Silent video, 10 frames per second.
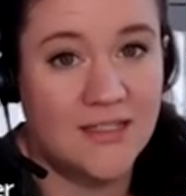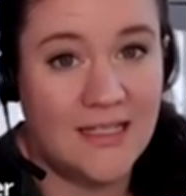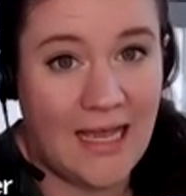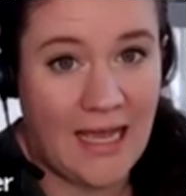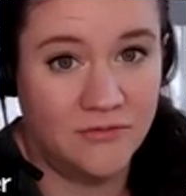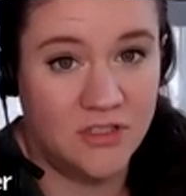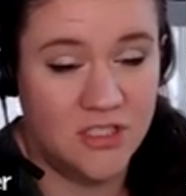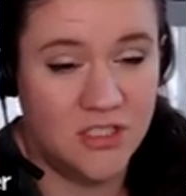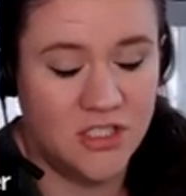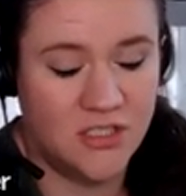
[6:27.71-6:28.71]
the average,
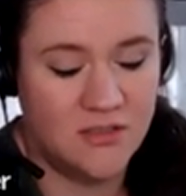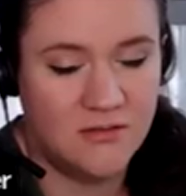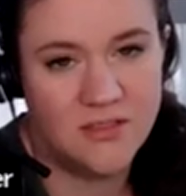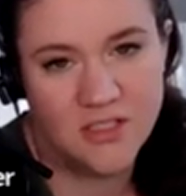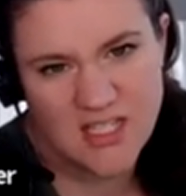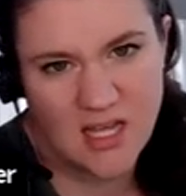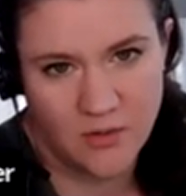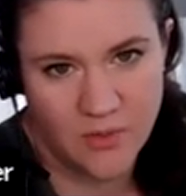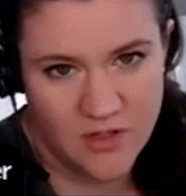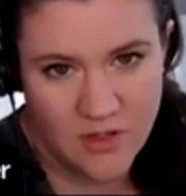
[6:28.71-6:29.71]
just telling you
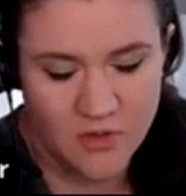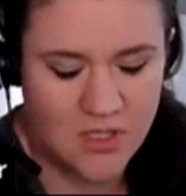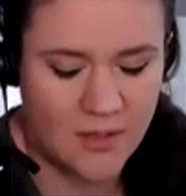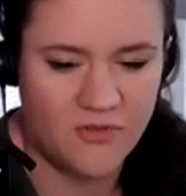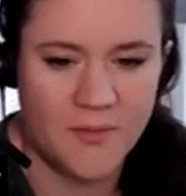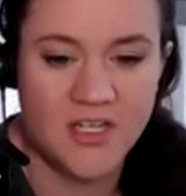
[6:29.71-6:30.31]
where the numbers came from.